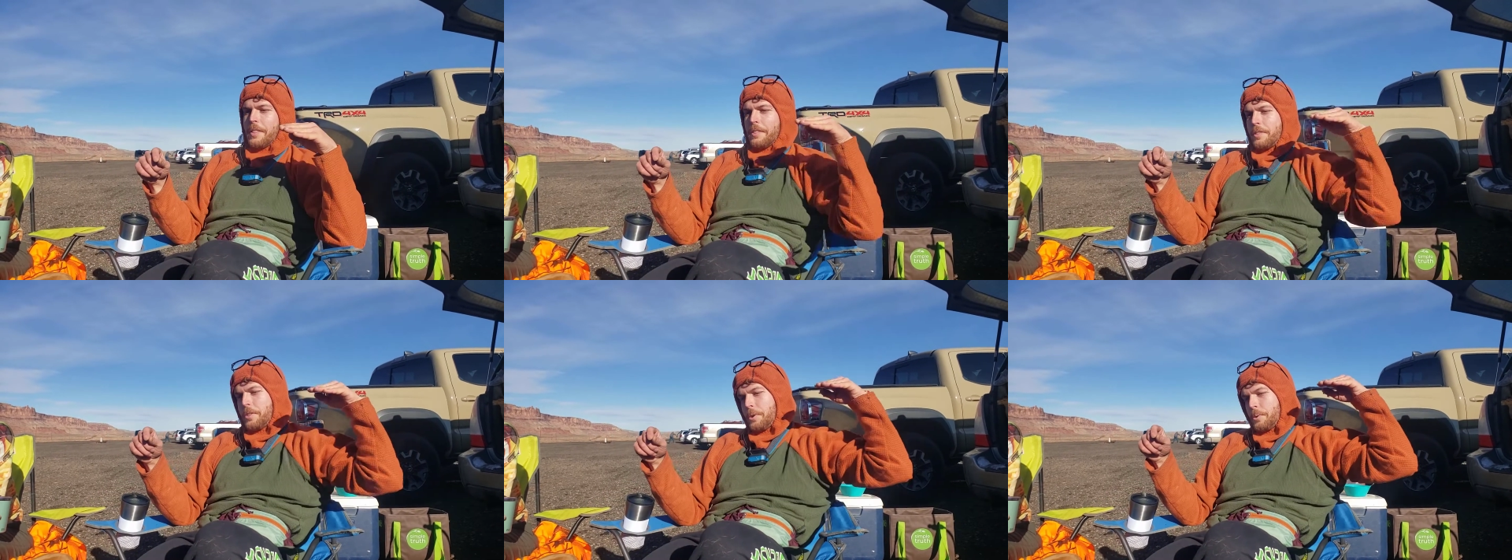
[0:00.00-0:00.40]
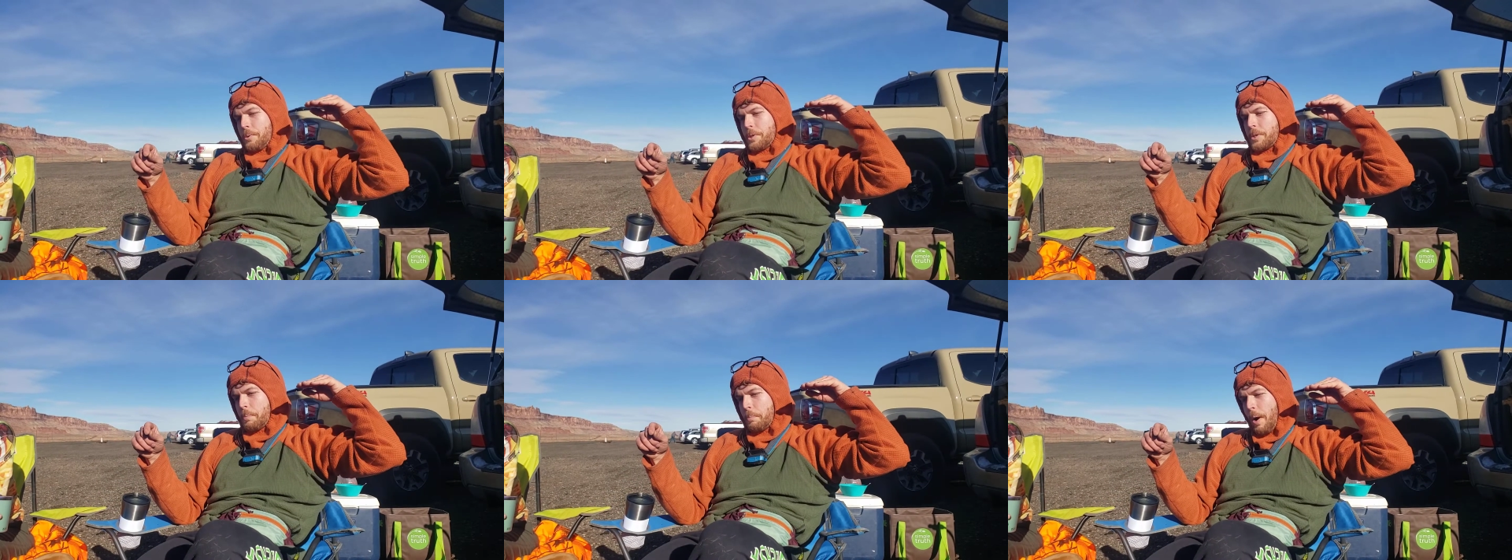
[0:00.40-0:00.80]

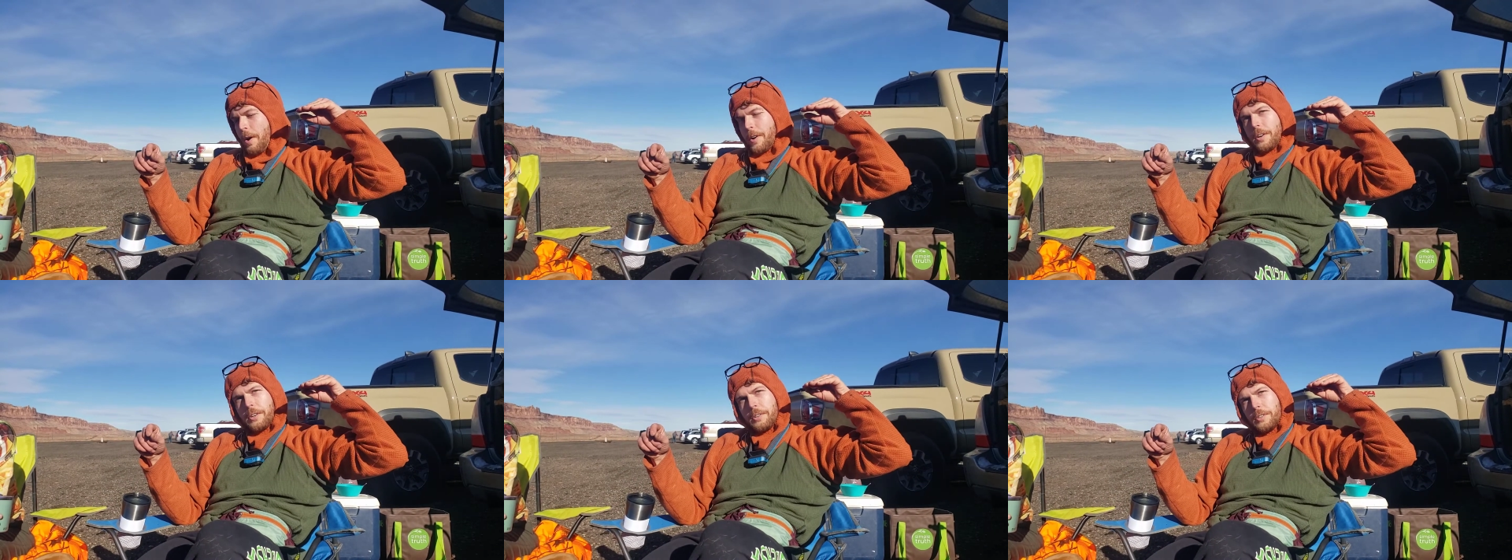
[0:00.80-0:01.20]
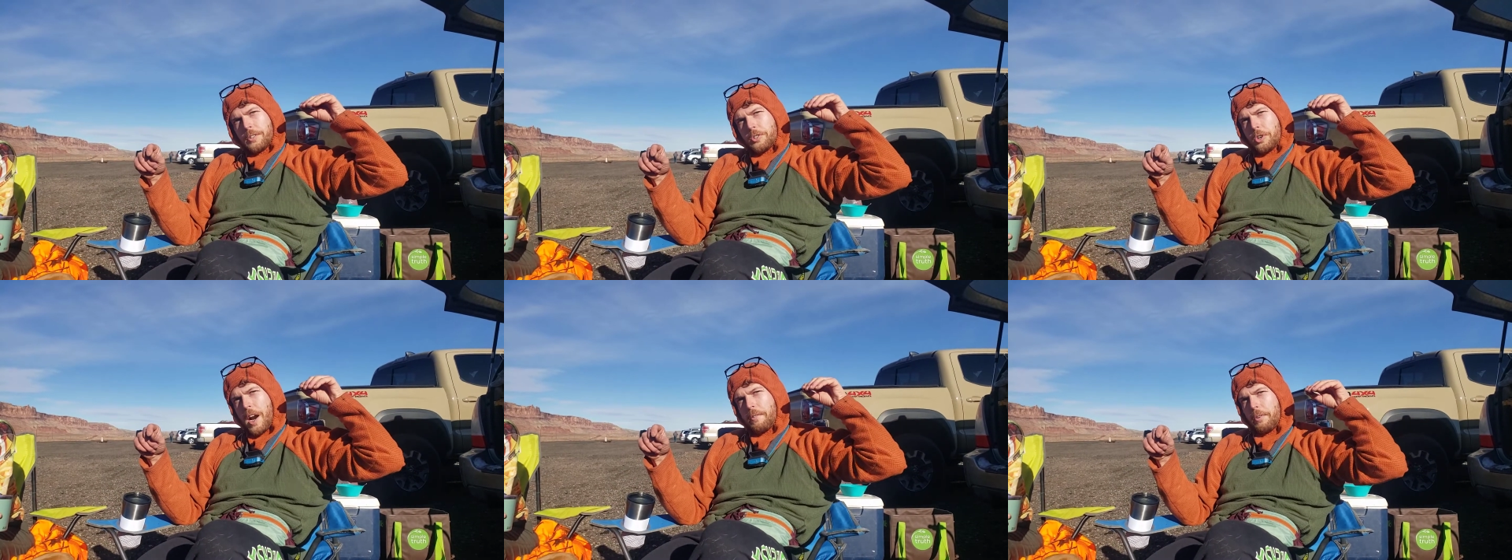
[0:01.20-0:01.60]
Those particles
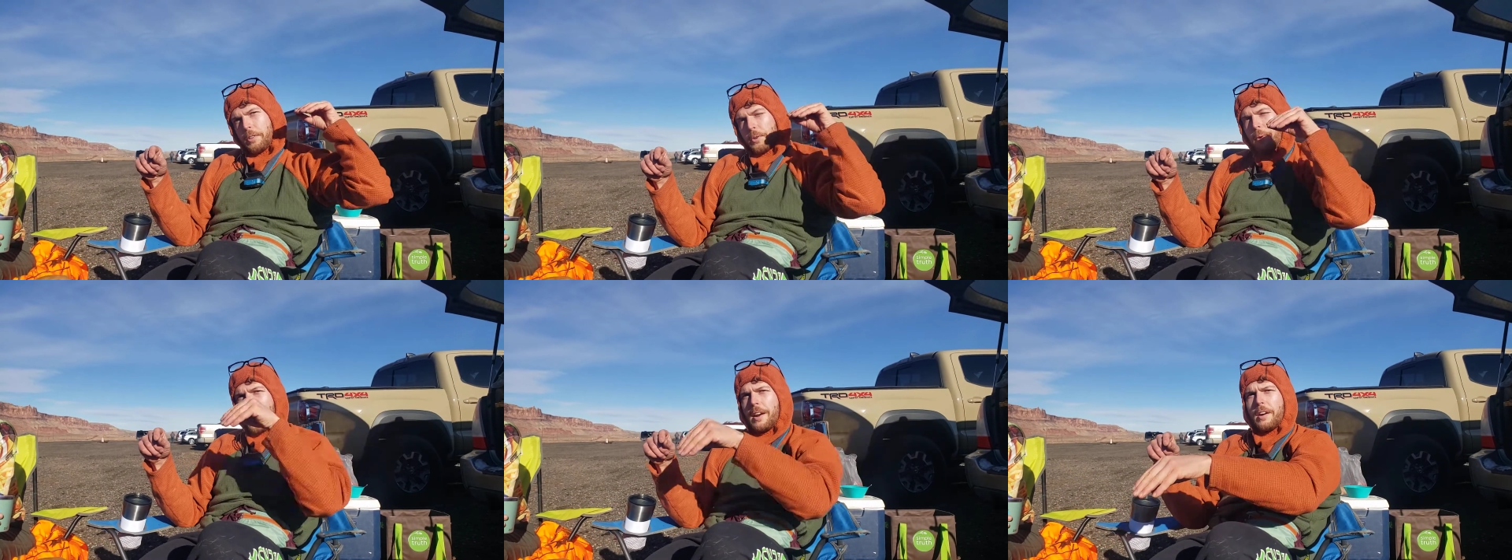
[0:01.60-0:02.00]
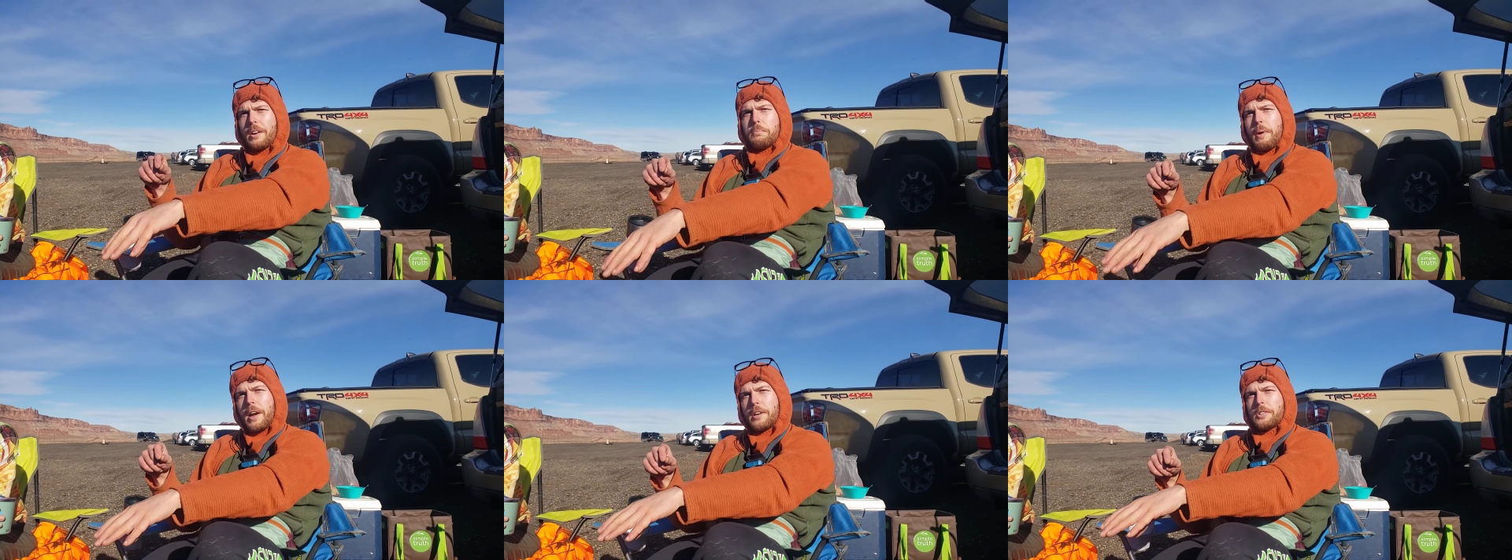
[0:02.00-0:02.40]
travel through 800
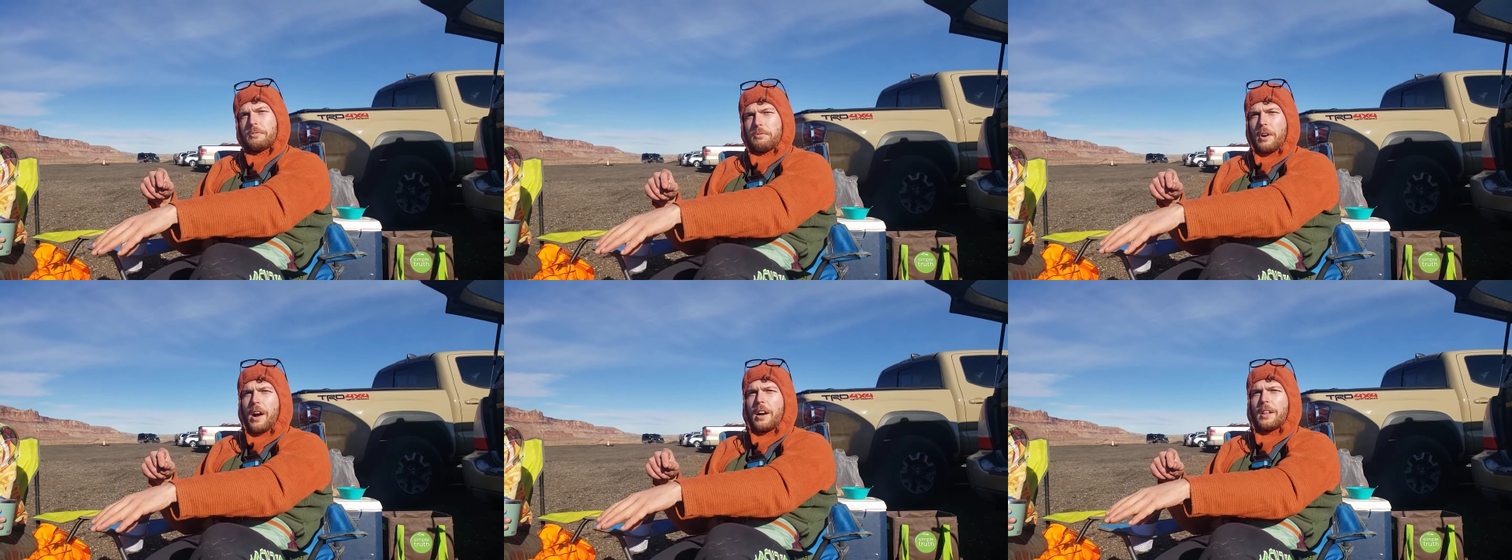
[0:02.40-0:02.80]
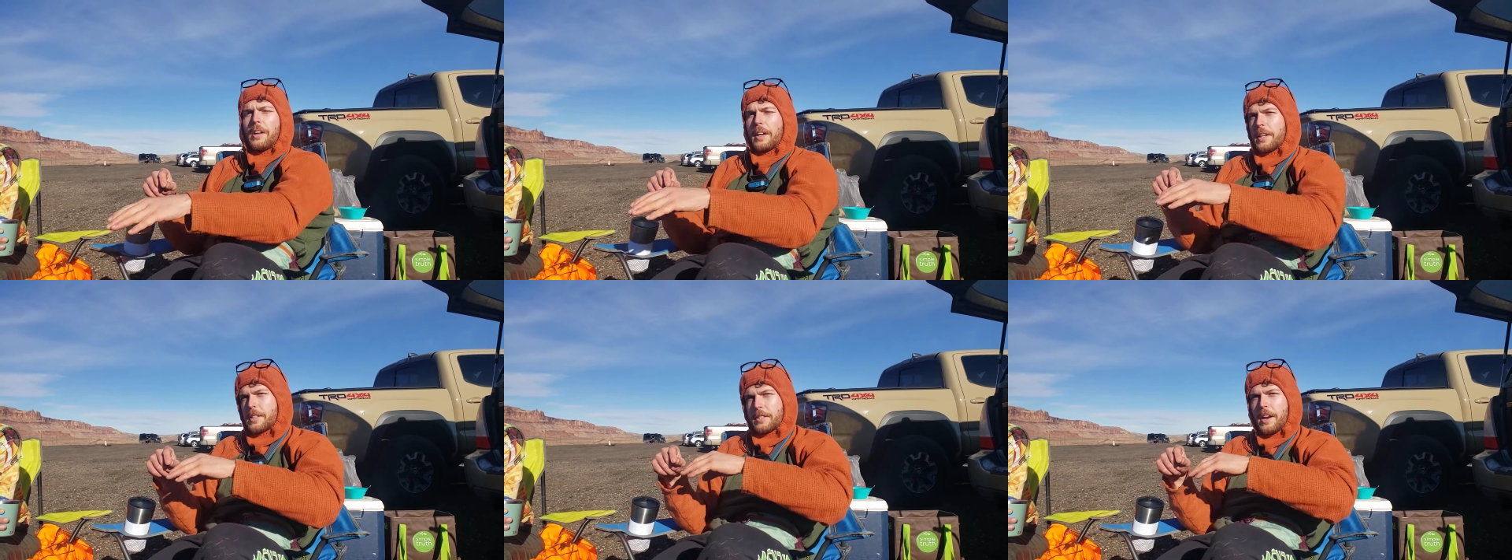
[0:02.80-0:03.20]
miles of rock like
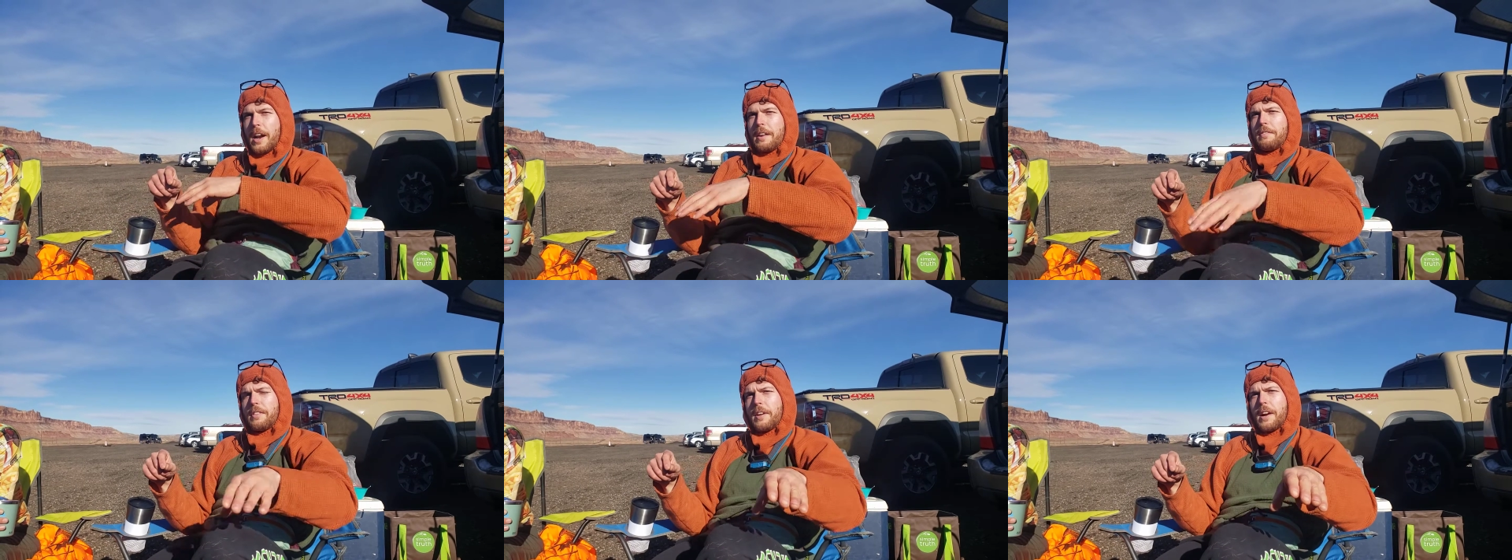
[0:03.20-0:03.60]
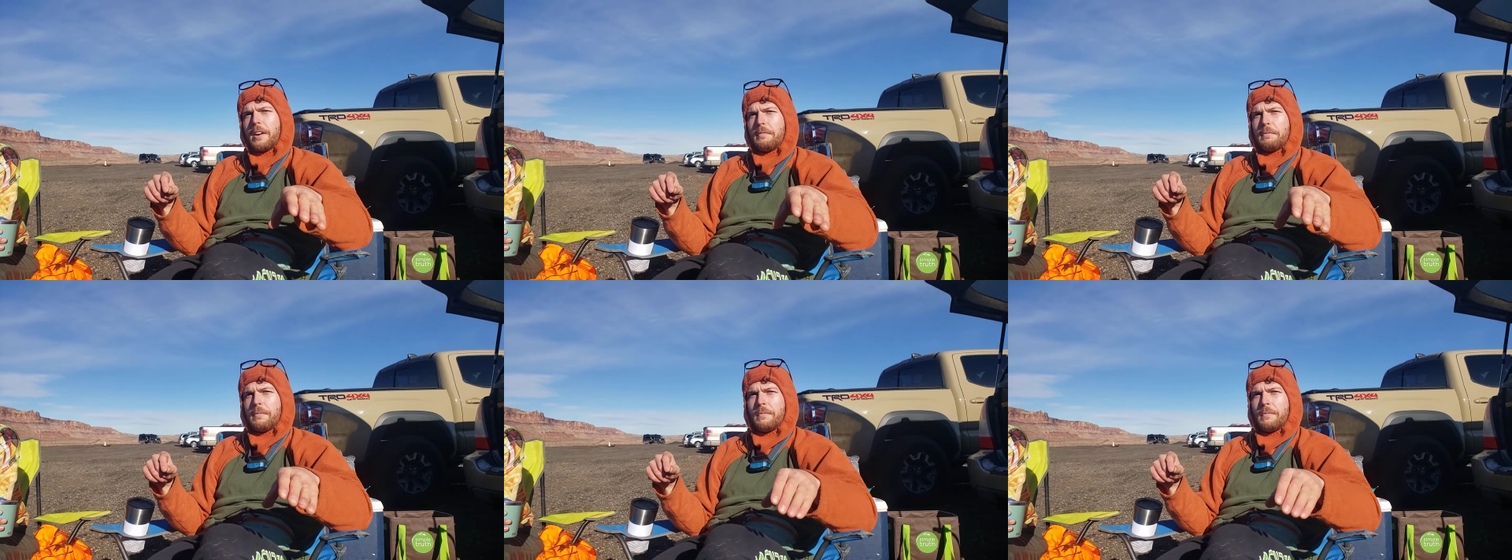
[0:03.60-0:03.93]
it's not even there,